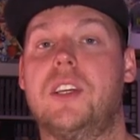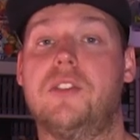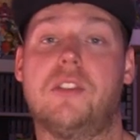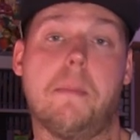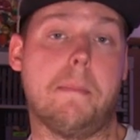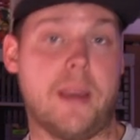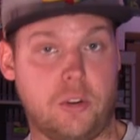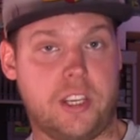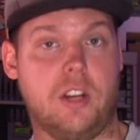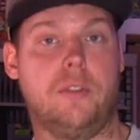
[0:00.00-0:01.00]
is the
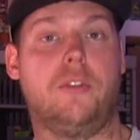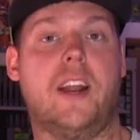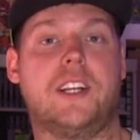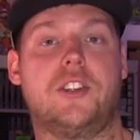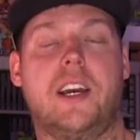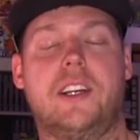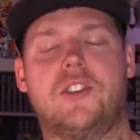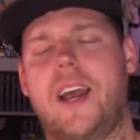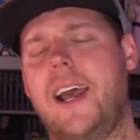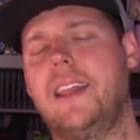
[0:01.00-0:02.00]
Metal Gear
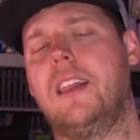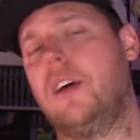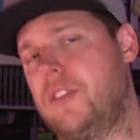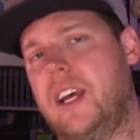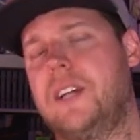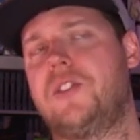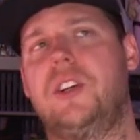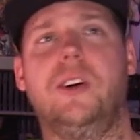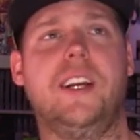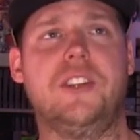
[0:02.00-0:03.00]
franchise. I love that
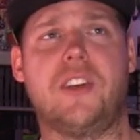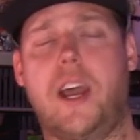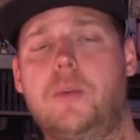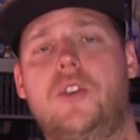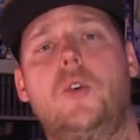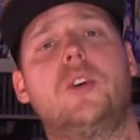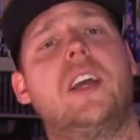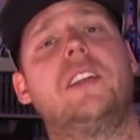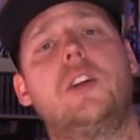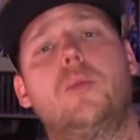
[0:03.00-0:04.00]
series. I was hooked
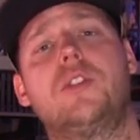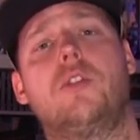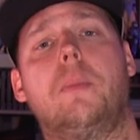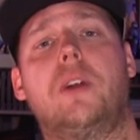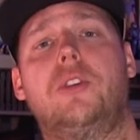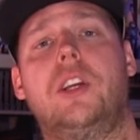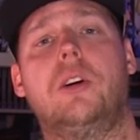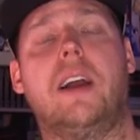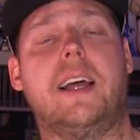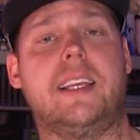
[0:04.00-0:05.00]
on the original Metal
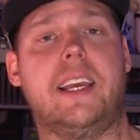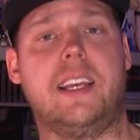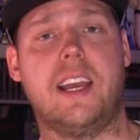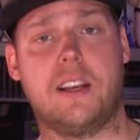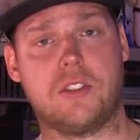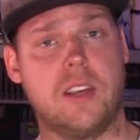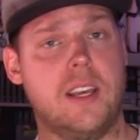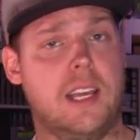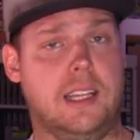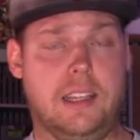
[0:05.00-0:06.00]
Gear on the N E S,
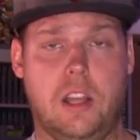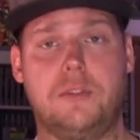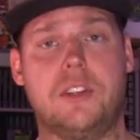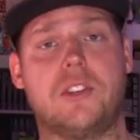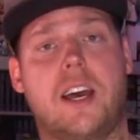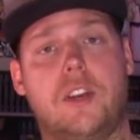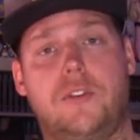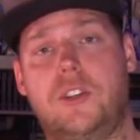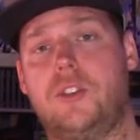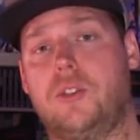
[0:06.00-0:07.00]
loved its
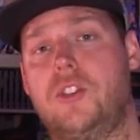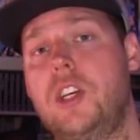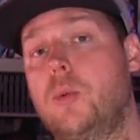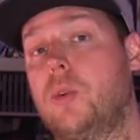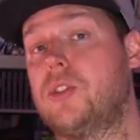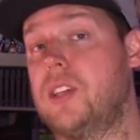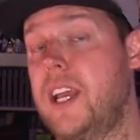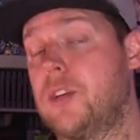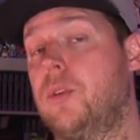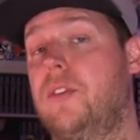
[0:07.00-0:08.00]
unofficial sequel,
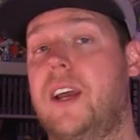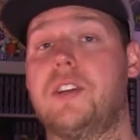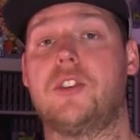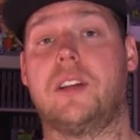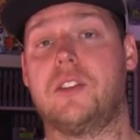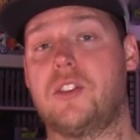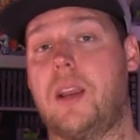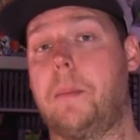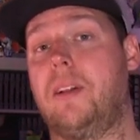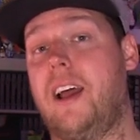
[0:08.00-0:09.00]
Snake's Revenge, on the
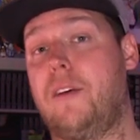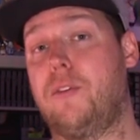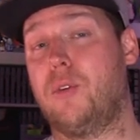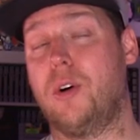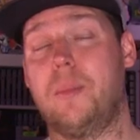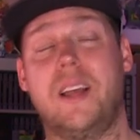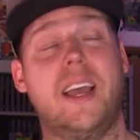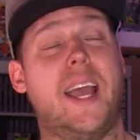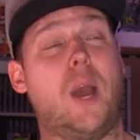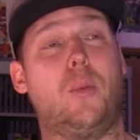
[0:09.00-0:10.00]
same platform,
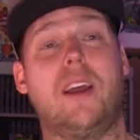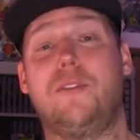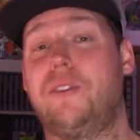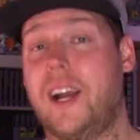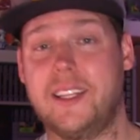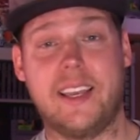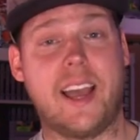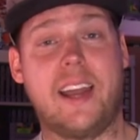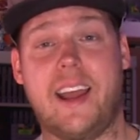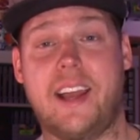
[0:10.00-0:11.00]
and when I finally
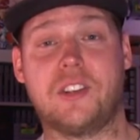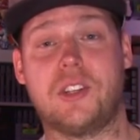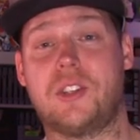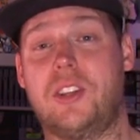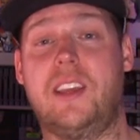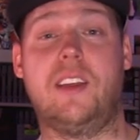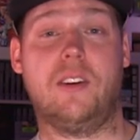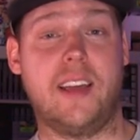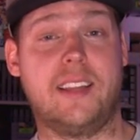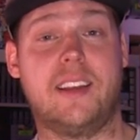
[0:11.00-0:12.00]
got access to the
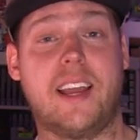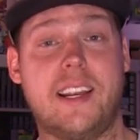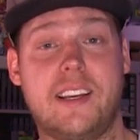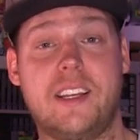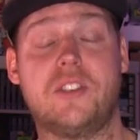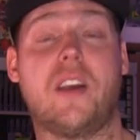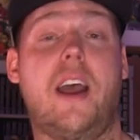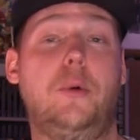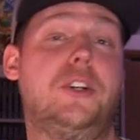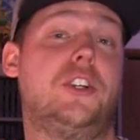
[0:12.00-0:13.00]
internet in the nineties,
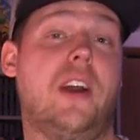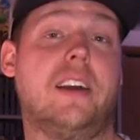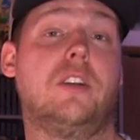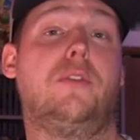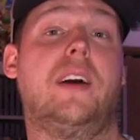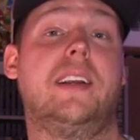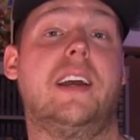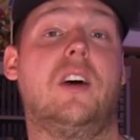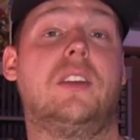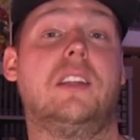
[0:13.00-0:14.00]
I was shocked to find
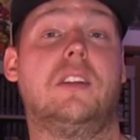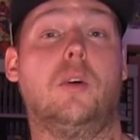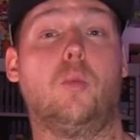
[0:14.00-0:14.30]
out that there